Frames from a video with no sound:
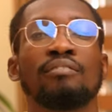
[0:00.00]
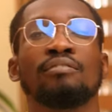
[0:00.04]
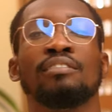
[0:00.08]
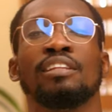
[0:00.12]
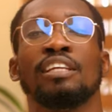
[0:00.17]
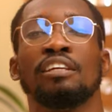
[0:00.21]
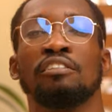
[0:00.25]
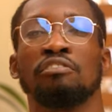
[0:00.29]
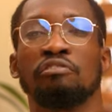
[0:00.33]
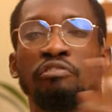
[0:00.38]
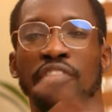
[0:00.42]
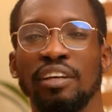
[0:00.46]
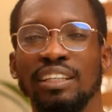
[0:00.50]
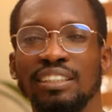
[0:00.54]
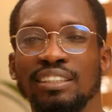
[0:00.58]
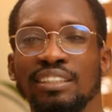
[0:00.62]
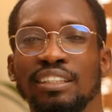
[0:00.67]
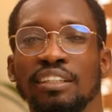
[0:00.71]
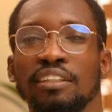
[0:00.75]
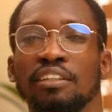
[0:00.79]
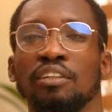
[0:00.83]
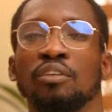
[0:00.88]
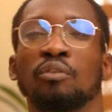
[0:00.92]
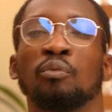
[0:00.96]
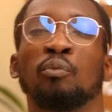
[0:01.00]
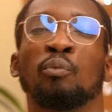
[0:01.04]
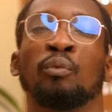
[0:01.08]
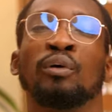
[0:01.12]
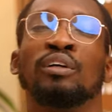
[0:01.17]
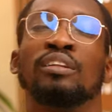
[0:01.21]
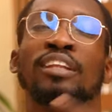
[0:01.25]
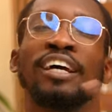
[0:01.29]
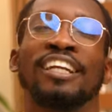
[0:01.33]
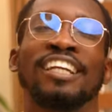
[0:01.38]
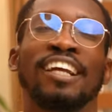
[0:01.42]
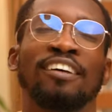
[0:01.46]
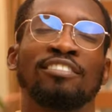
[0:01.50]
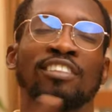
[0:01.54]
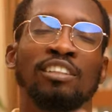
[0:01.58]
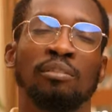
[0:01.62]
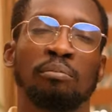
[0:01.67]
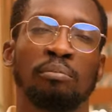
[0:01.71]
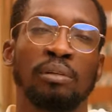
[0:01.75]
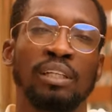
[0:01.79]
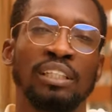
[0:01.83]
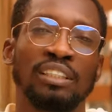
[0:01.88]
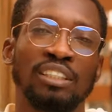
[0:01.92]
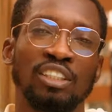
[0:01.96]
they fixed it with an
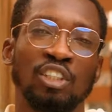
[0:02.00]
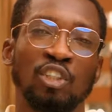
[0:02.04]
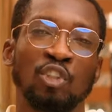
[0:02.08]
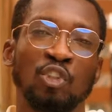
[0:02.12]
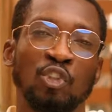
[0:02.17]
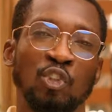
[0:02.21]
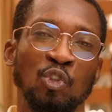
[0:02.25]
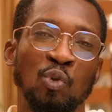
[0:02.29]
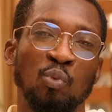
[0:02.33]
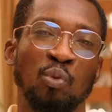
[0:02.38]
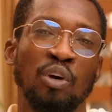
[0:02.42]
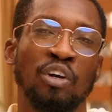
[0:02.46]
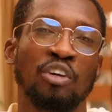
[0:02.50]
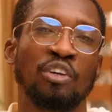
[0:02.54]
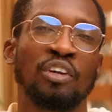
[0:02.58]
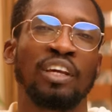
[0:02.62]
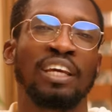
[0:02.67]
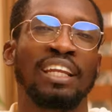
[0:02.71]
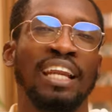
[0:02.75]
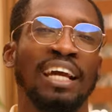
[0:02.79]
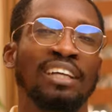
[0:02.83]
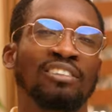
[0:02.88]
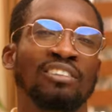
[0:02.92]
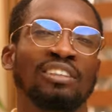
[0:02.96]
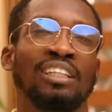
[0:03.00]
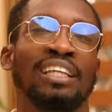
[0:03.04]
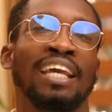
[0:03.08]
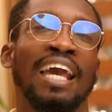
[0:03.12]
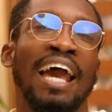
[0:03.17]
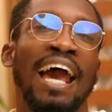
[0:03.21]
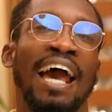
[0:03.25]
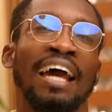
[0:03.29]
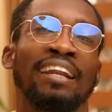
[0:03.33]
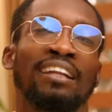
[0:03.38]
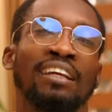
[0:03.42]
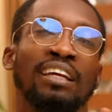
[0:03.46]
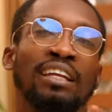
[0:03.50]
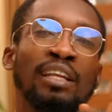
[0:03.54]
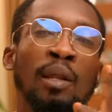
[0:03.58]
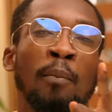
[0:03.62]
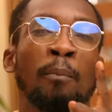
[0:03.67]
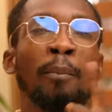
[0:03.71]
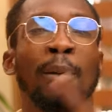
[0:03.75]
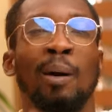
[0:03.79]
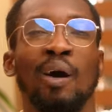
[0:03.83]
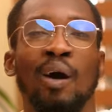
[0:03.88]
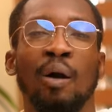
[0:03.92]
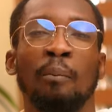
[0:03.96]
adaptability issue where you can actually add in a
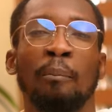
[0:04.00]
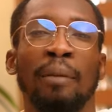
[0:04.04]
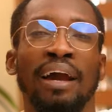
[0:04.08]
power